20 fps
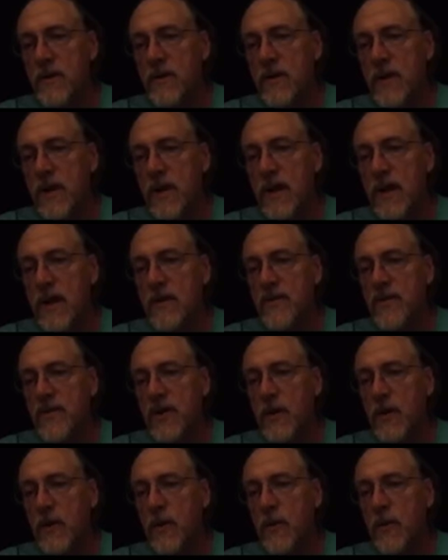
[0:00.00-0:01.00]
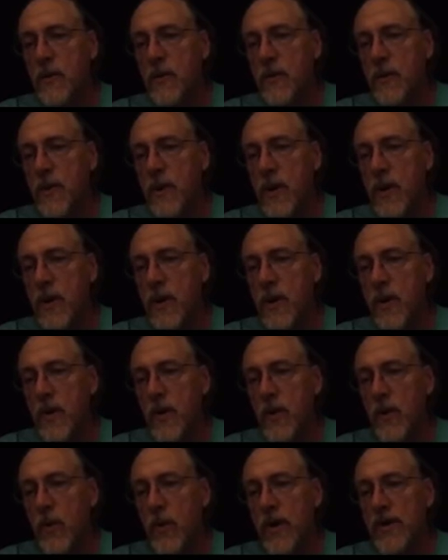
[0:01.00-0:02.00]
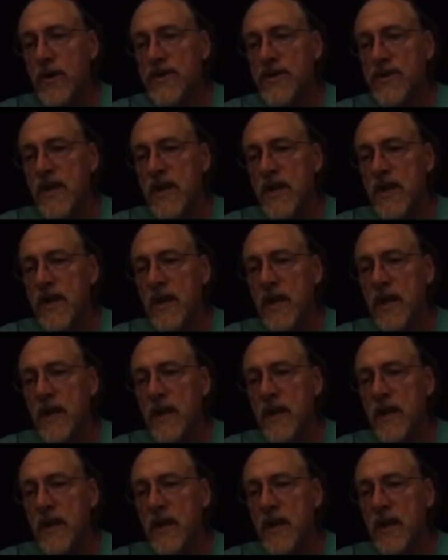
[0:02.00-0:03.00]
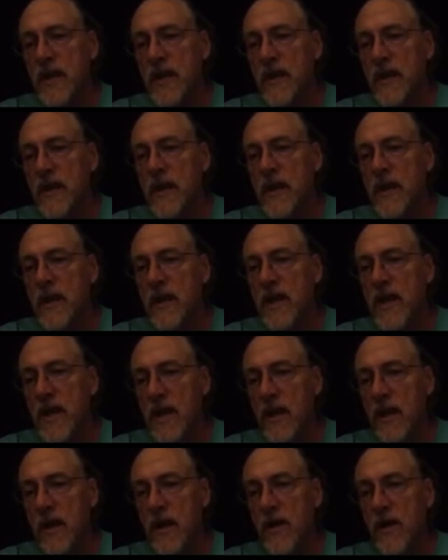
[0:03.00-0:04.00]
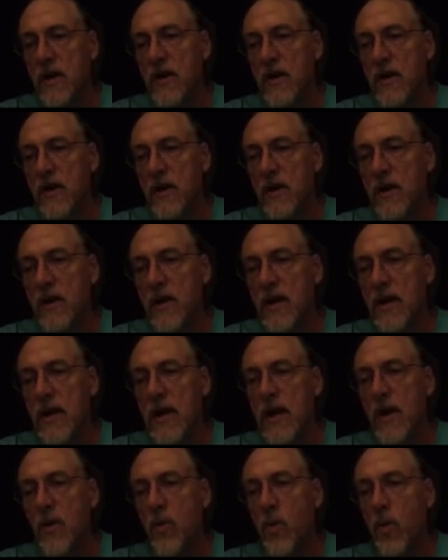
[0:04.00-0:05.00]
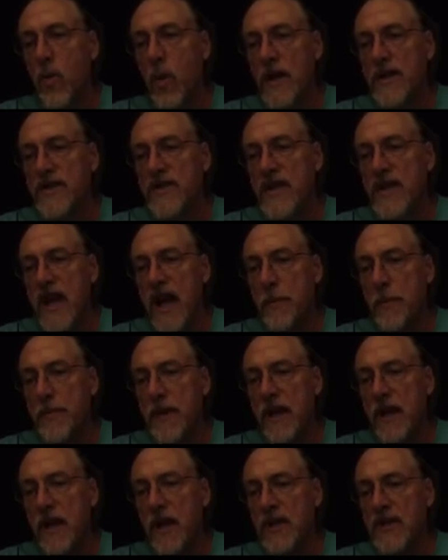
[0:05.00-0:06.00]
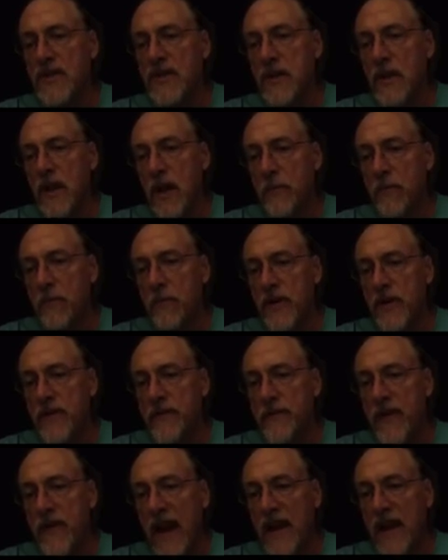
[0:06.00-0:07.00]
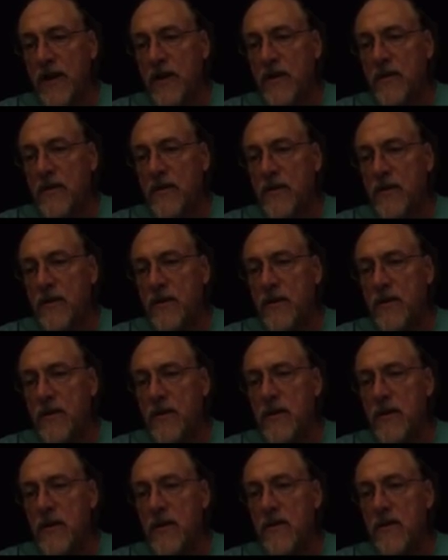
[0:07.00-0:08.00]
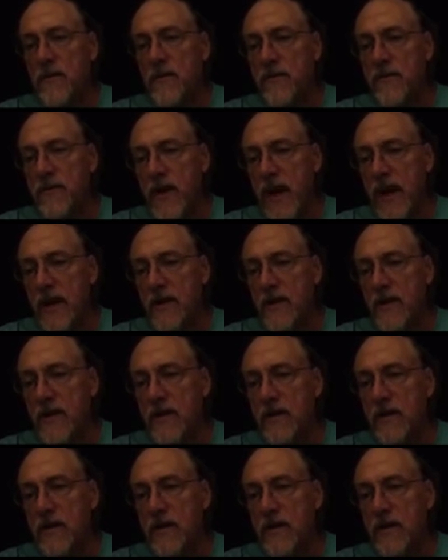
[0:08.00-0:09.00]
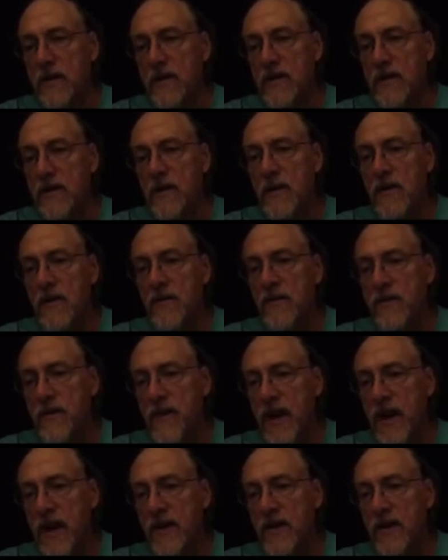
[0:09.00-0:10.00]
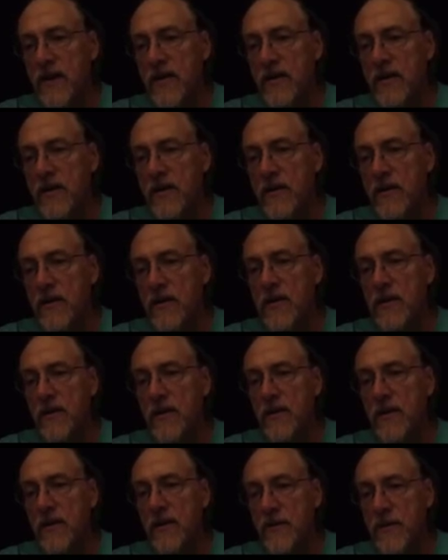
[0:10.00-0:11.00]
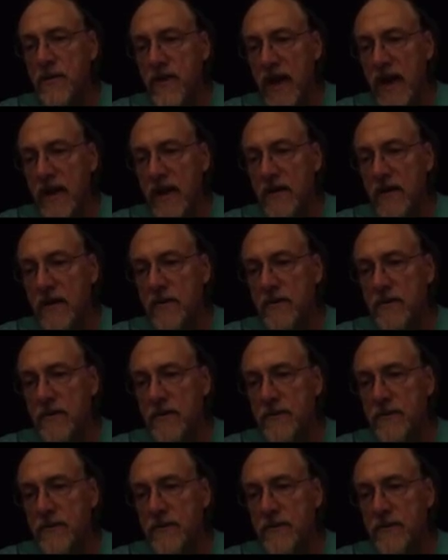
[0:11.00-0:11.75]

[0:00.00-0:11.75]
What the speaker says: Okay, so we're seeing the LED here. One step, it gets fainter, fainter, fainter, fainter.